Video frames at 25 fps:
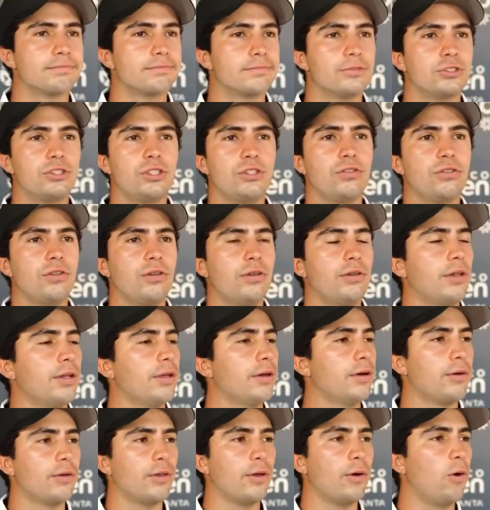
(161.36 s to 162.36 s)
Just the
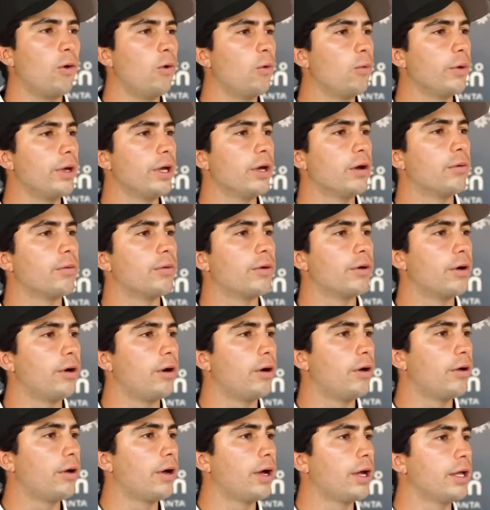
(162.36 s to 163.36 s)
whole week
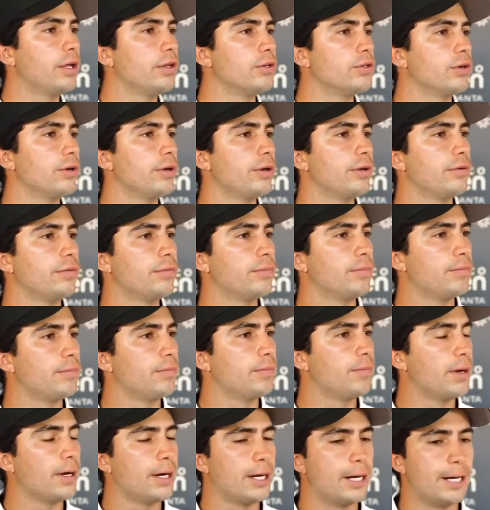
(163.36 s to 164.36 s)
overall, I enjoy
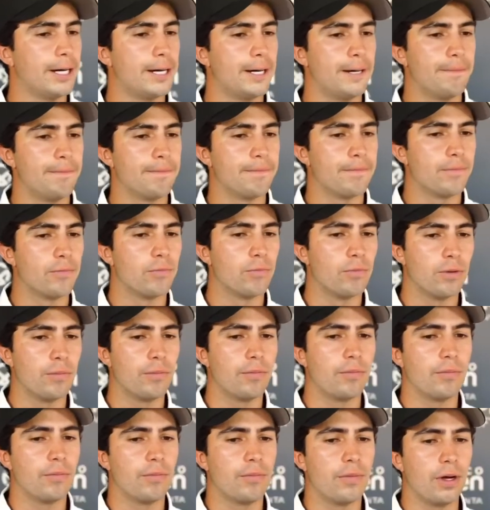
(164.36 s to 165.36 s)
when
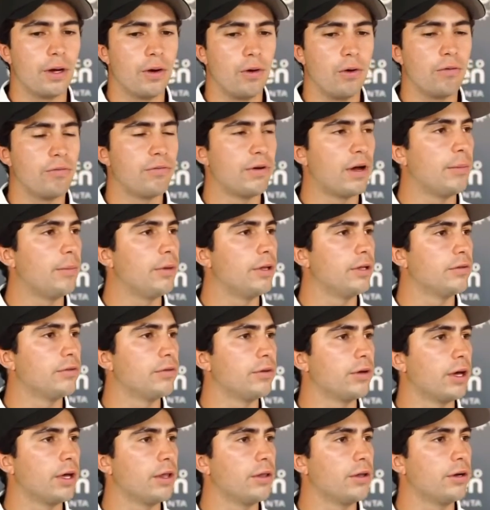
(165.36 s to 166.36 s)
my whole family is
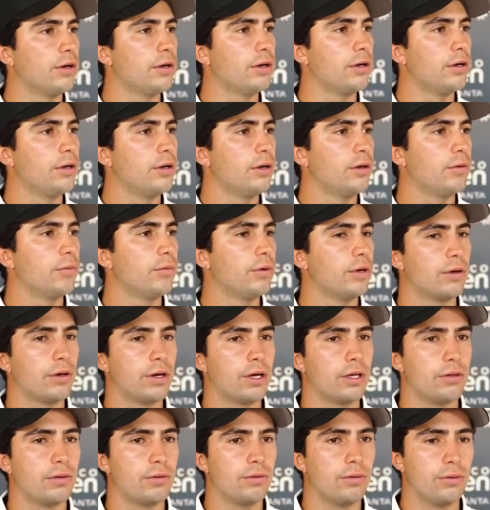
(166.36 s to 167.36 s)
together. We don't
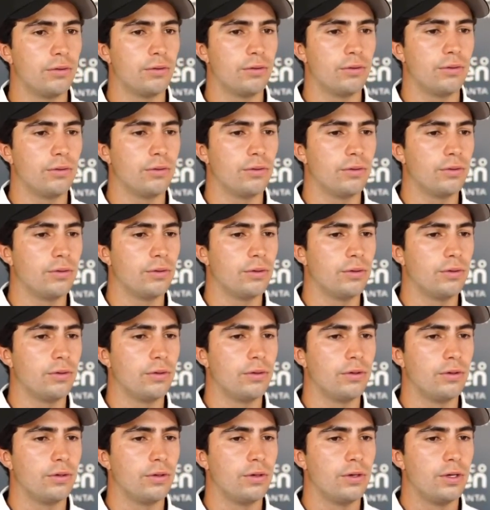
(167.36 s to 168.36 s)
get
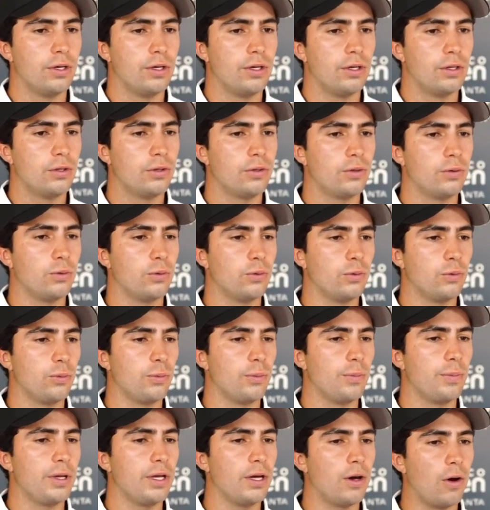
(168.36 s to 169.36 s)
to
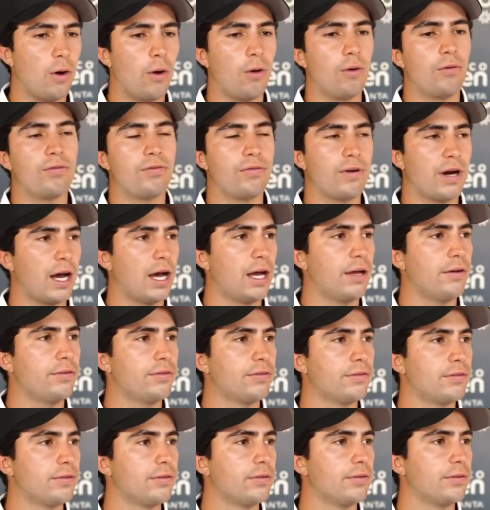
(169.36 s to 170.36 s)
be all five,
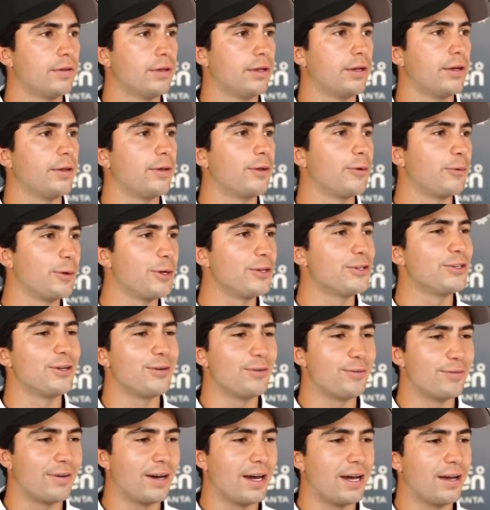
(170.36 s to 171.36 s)
the original
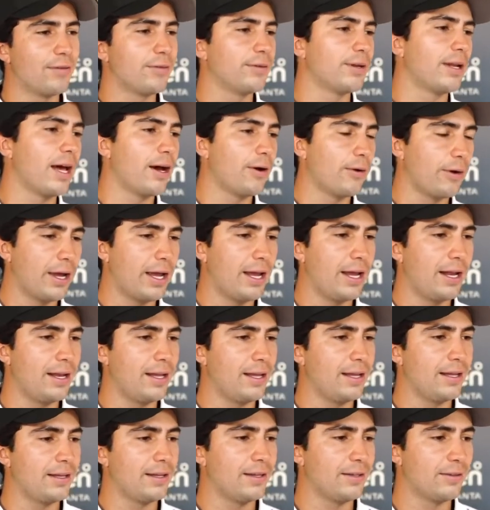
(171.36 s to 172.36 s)
five. Now
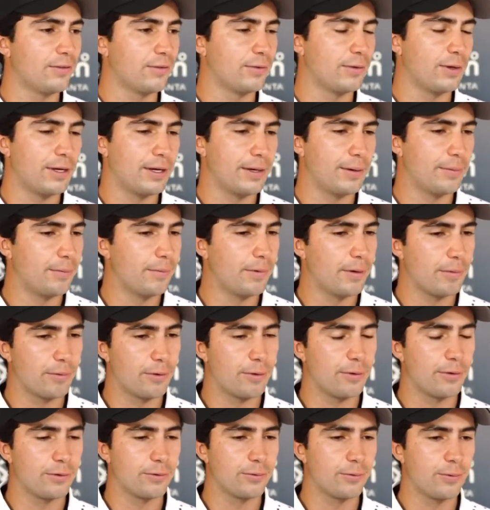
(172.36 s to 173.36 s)
Haley, it's my
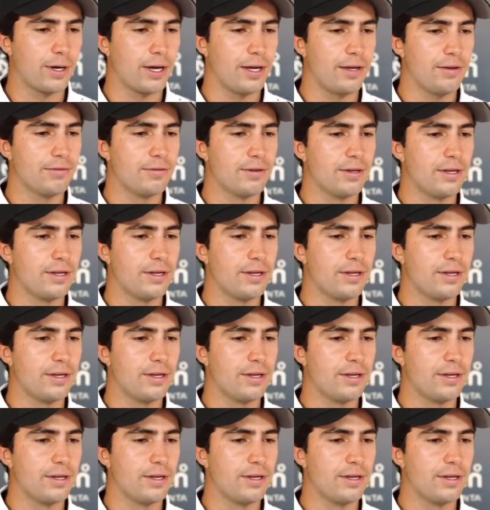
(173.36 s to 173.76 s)
brother's wife,